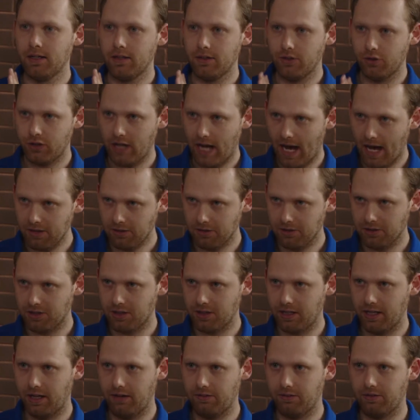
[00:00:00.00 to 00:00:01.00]
Chattel
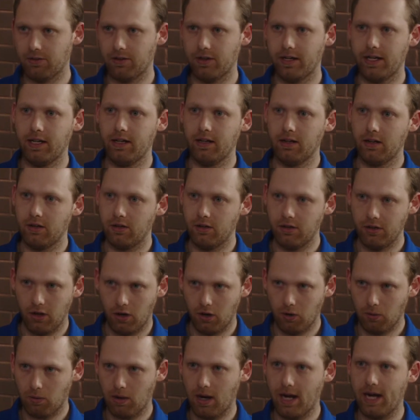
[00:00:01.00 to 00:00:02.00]
slavery,
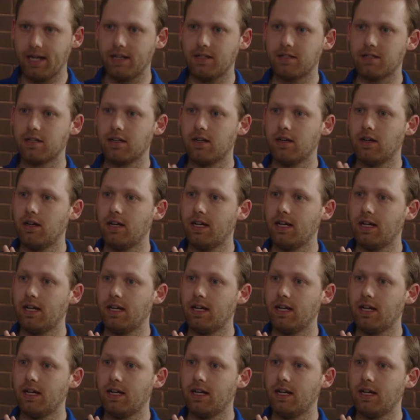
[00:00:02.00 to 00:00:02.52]
no rights.